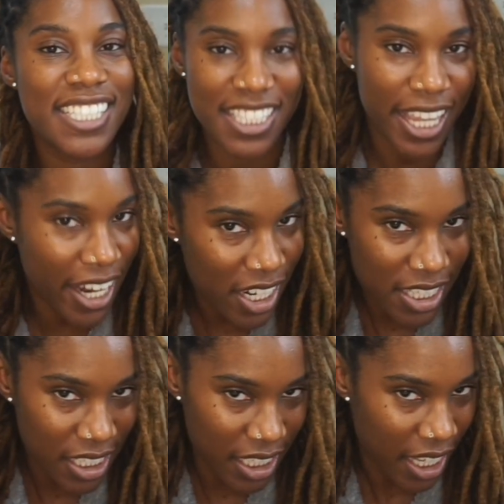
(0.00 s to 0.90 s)

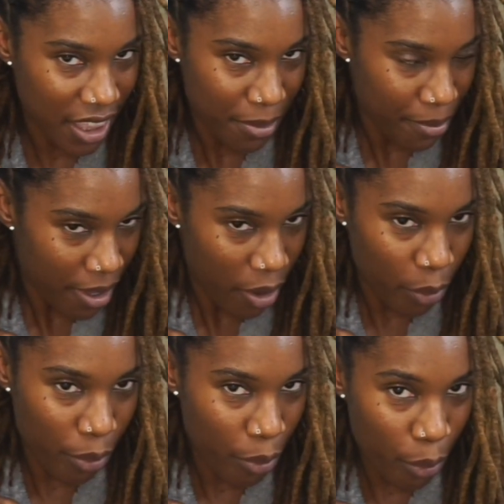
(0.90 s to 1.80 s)
Scared to look at the,
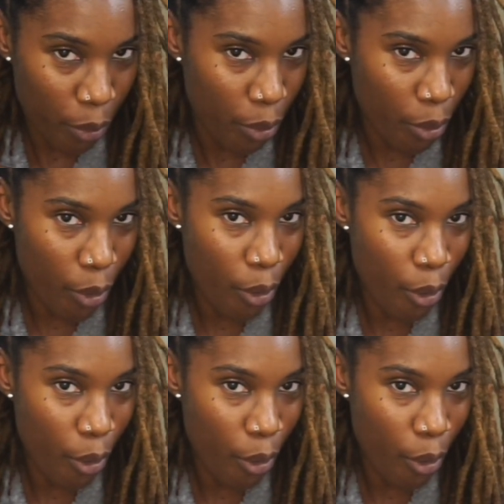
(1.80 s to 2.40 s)
ooh.